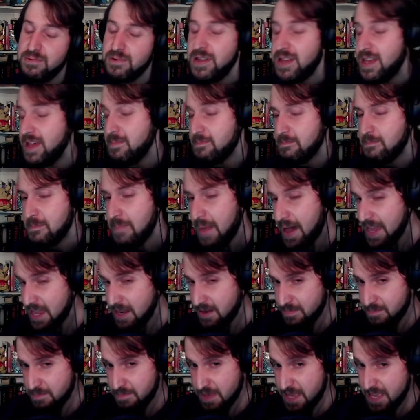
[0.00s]
It
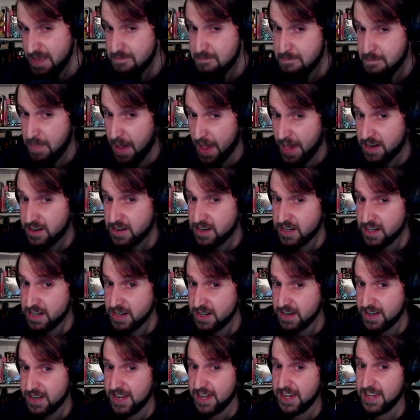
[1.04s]
might be better.
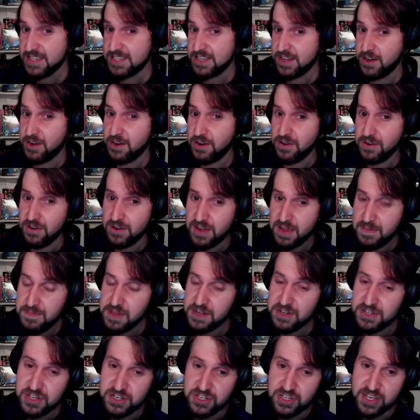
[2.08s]
So computer
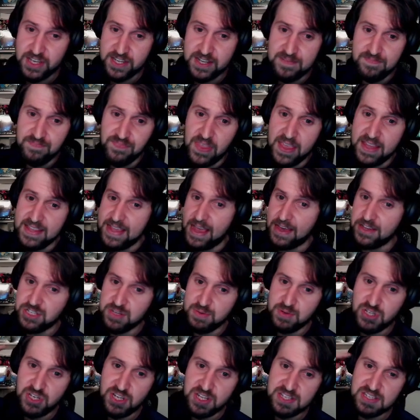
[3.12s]
search good, Dowsing
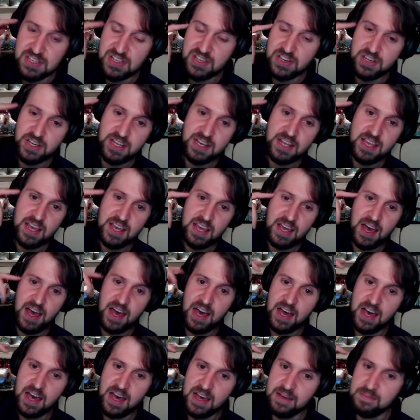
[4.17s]
Machine's good.
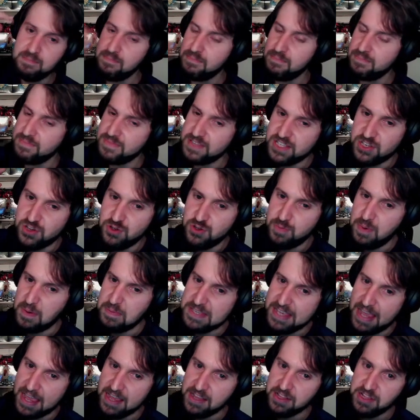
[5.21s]
Scoop Up
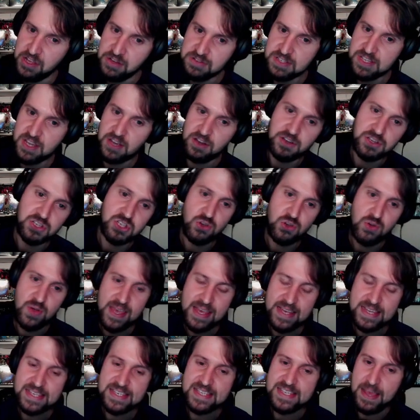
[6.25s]
Cyclone's also
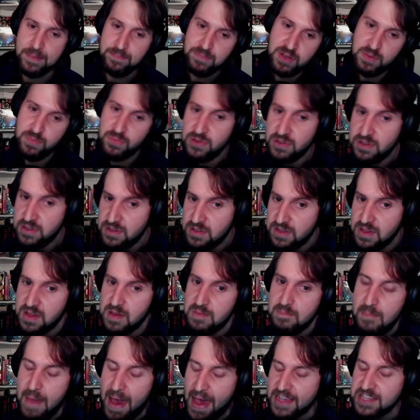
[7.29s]
acceptable.
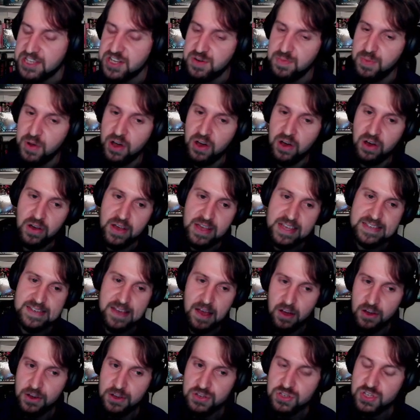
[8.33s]
Master Ball is
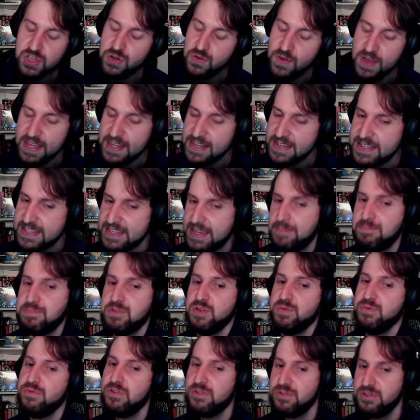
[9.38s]
also
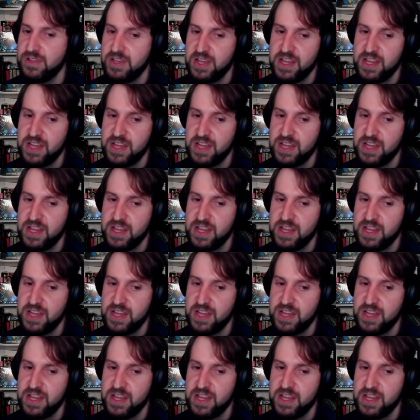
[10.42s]
acceptable.